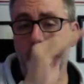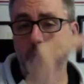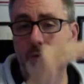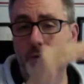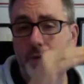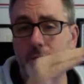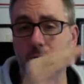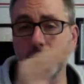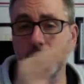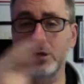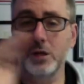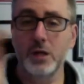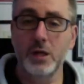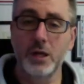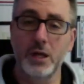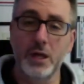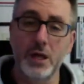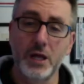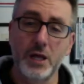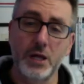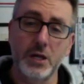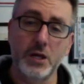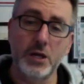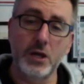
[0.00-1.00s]
people.
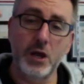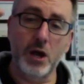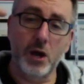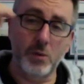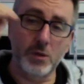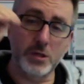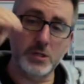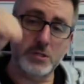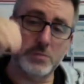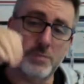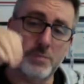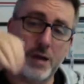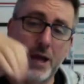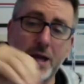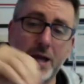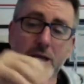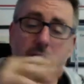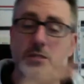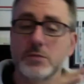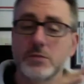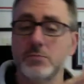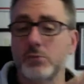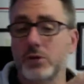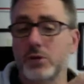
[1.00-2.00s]
Now it's
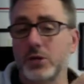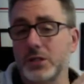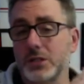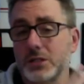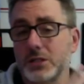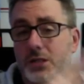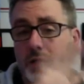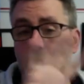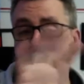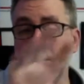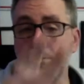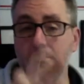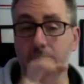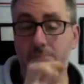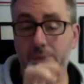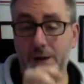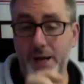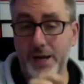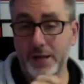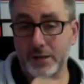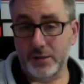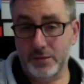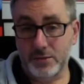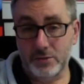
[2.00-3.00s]
maximise the
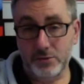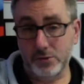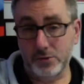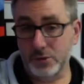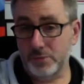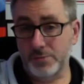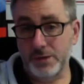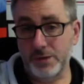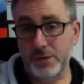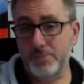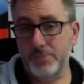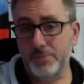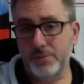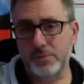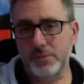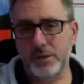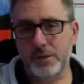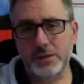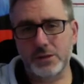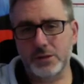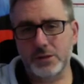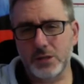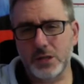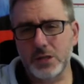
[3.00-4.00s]
impact of those
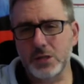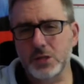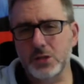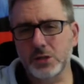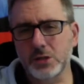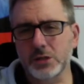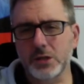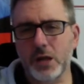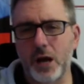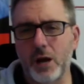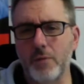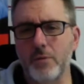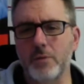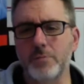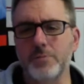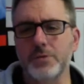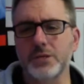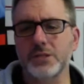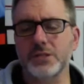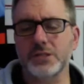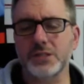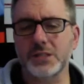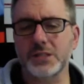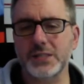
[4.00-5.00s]
people. It's just common
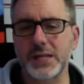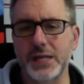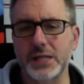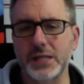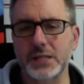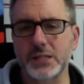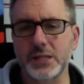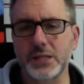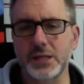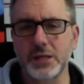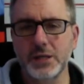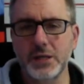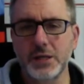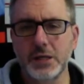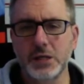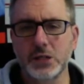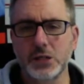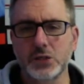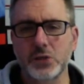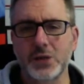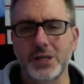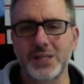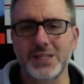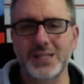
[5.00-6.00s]
business sense.
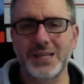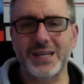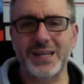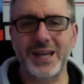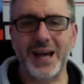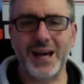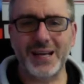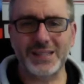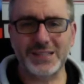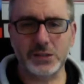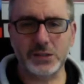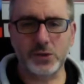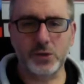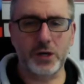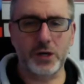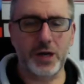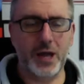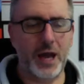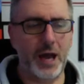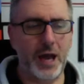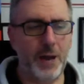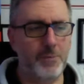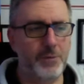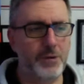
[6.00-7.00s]
So I see that's going
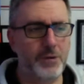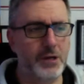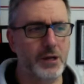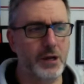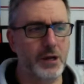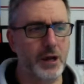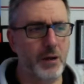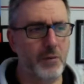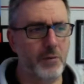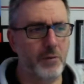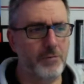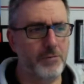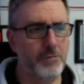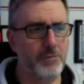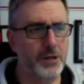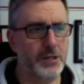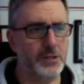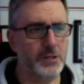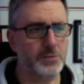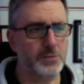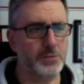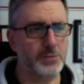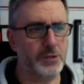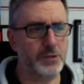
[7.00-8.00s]
to happen a lot with
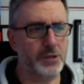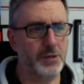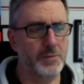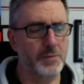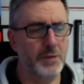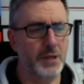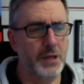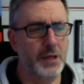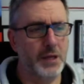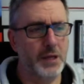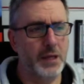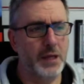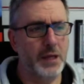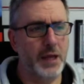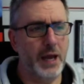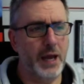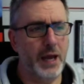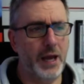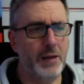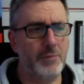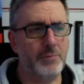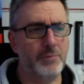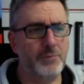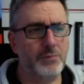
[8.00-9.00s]
Facebook.
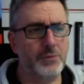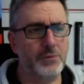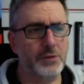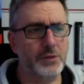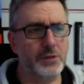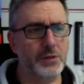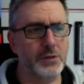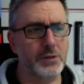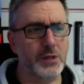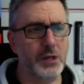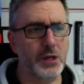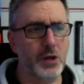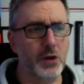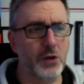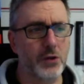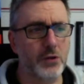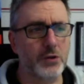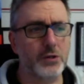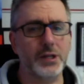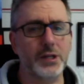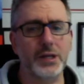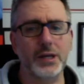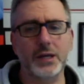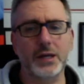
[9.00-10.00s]
The
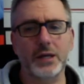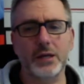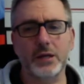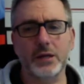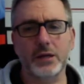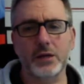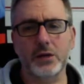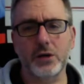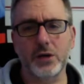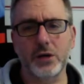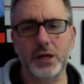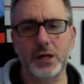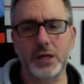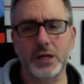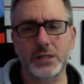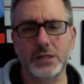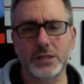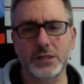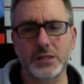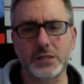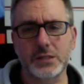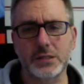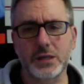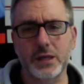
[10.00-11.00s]
other thing, guys,
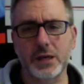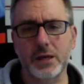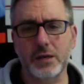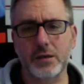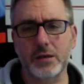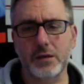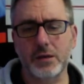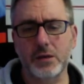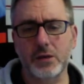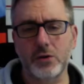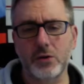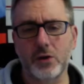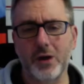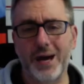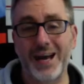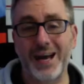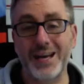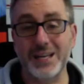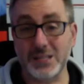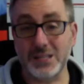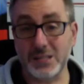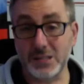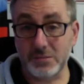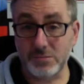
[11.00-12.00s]
is
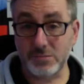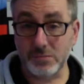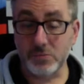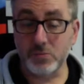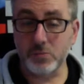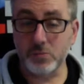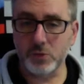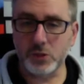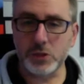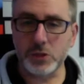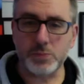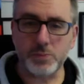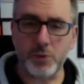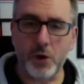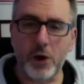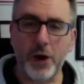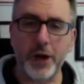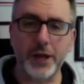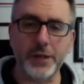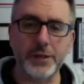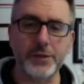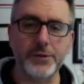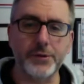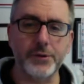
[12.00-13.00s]
as was
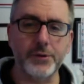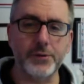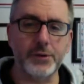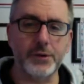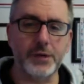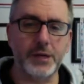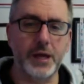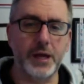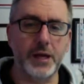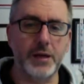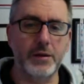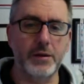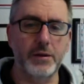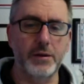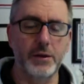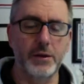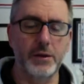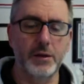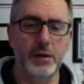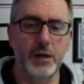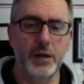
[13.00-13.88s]
pointed out again.